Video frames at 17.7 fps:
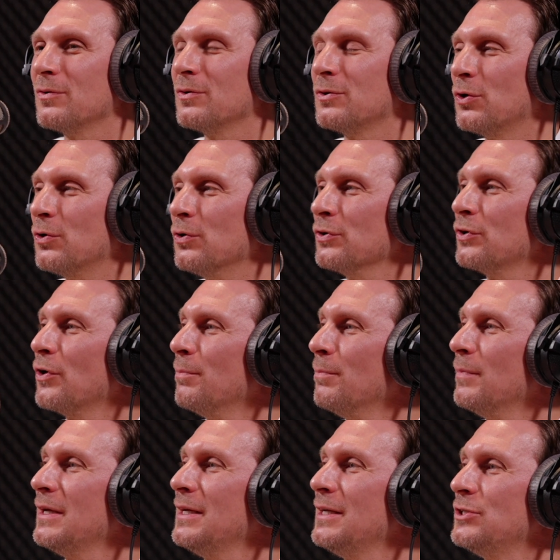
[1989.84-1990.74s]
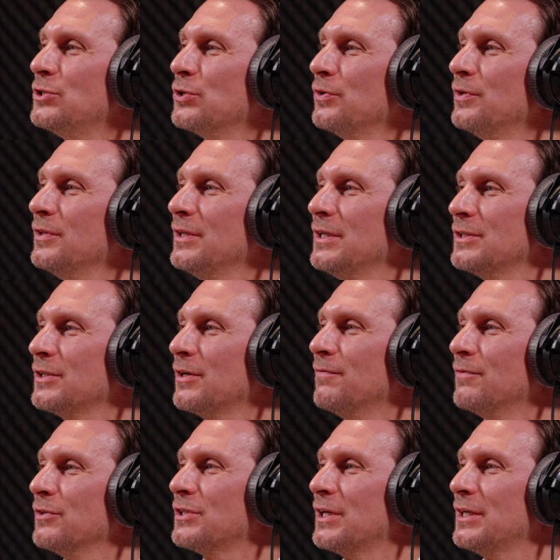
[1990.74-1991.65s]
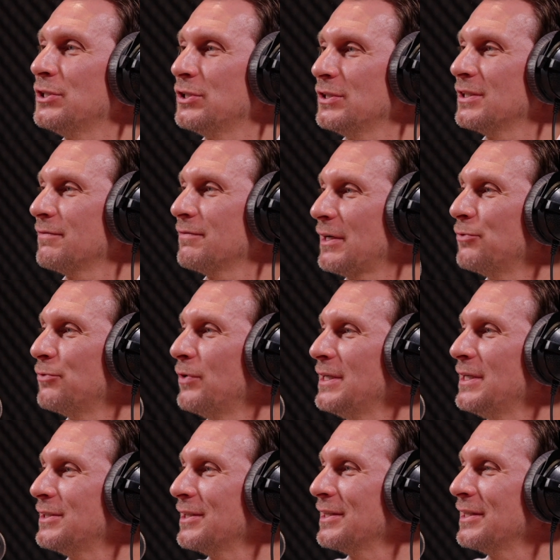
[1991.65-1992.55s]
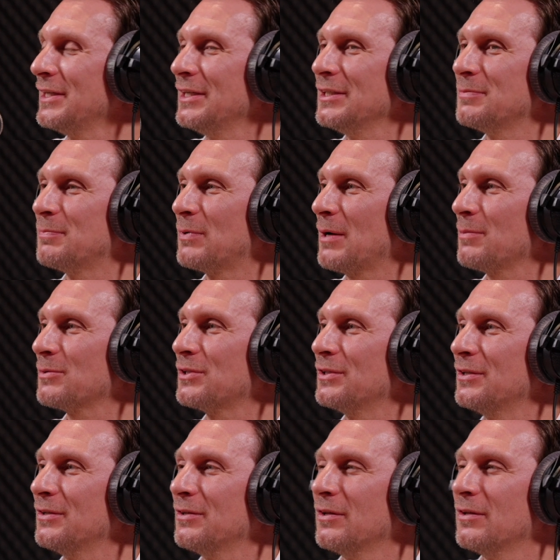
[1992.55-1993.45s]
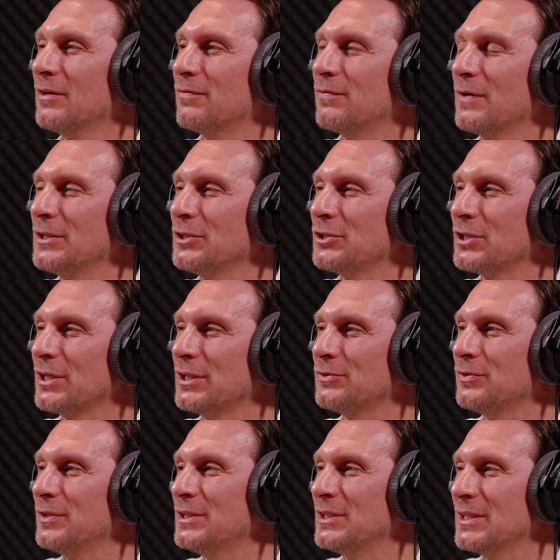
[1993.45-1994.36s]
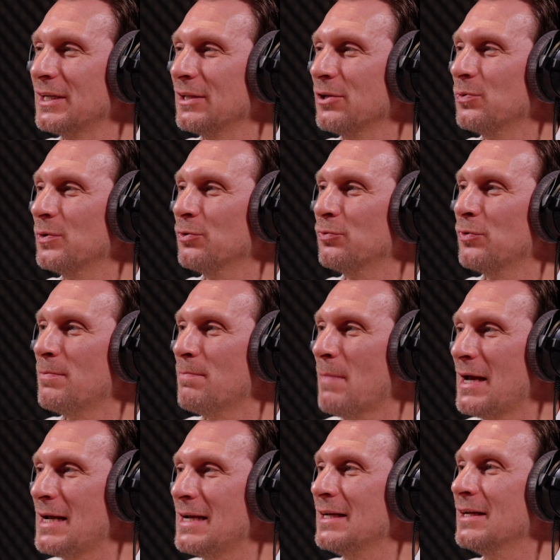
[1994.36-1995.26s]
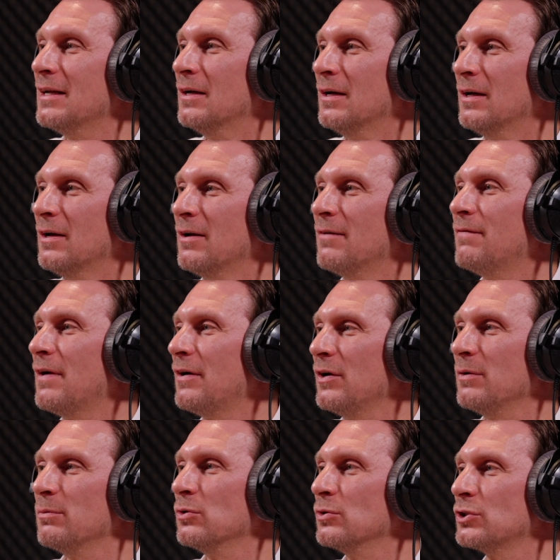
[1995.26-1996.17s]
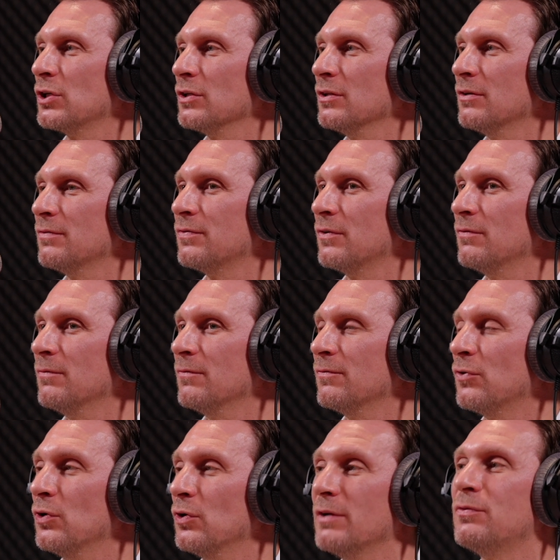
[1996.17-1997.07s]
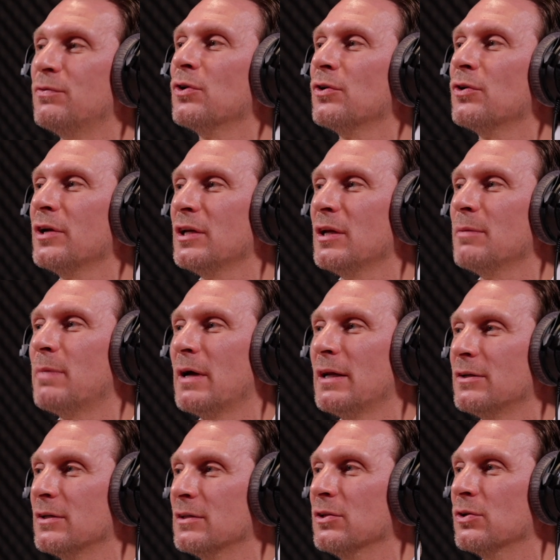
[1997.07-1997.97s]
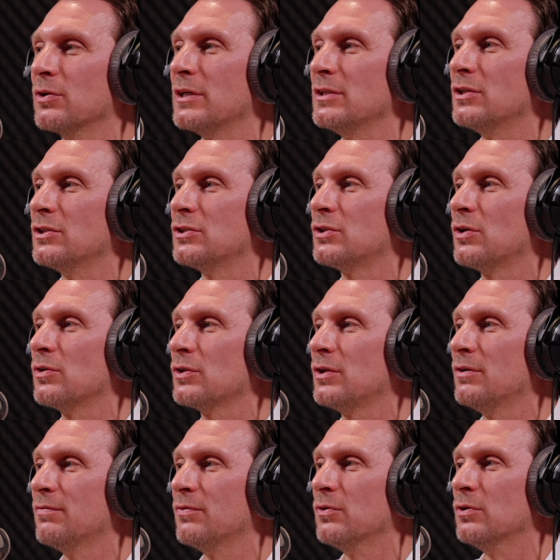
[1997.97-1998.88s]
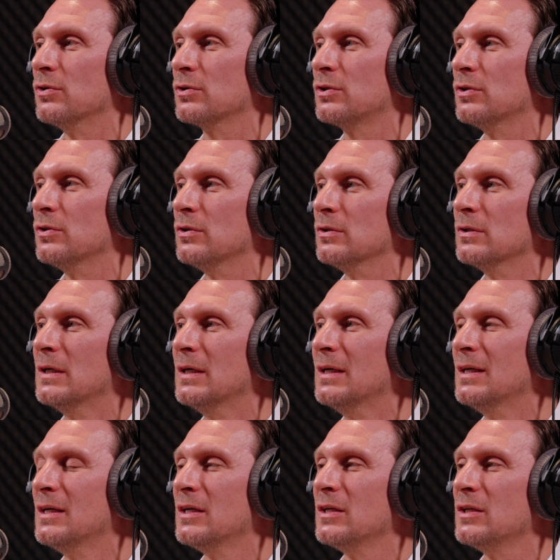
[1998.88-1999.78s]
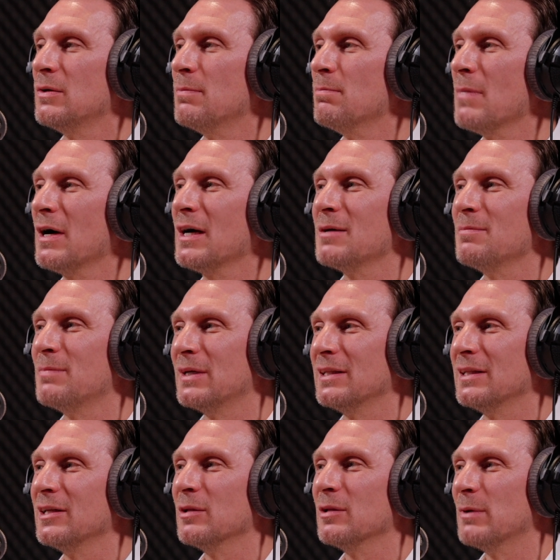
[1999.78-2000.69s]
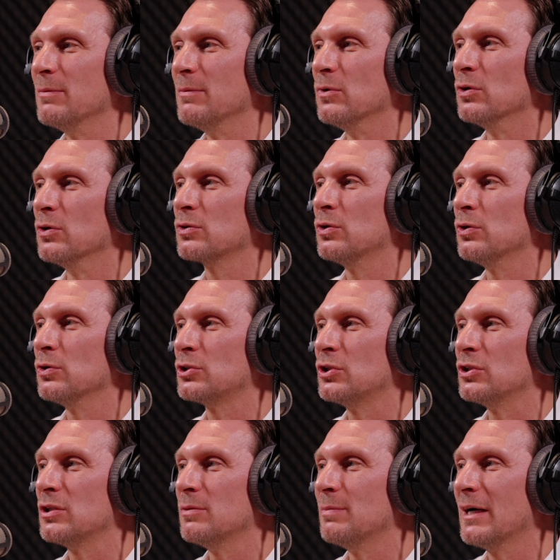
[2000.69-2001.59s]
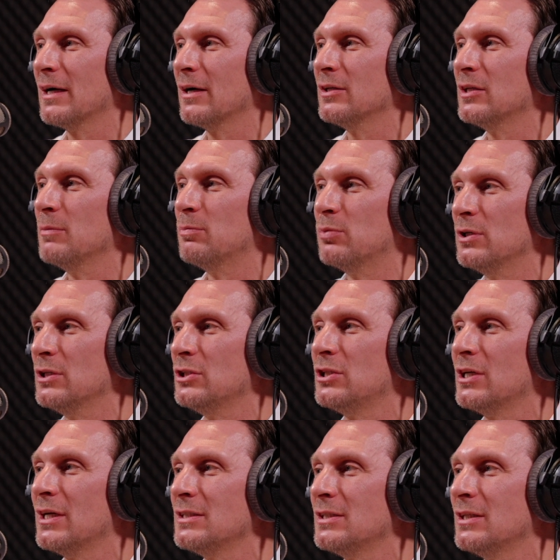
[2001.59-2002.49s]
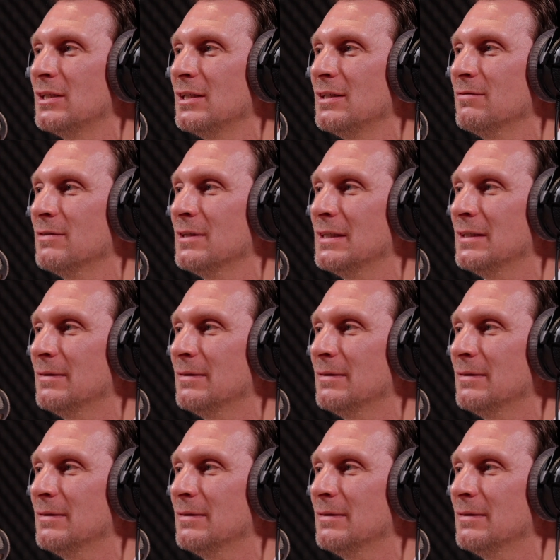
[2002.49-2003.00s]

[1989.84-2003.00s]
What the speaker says: dawned on me during these conversations I've had recently is perhaps that the franchise retailer will remain very much on the front foot. If you're an independent looking to stock your forecourt, you might be a little bit more cautious about a depreciating EV.